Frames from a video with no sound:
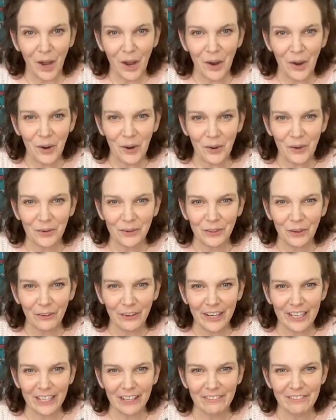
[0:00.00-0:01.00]
Oh,
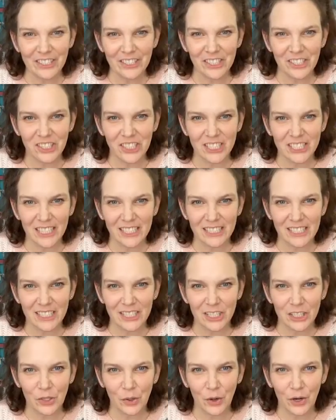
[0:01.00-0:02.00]
Lori loves it. She says
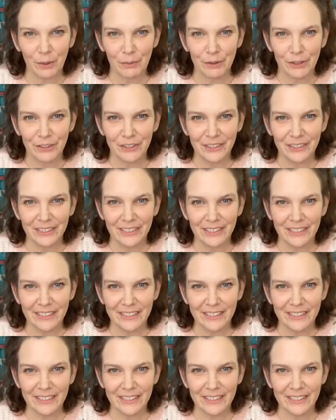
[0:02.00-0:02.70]
it's adorable.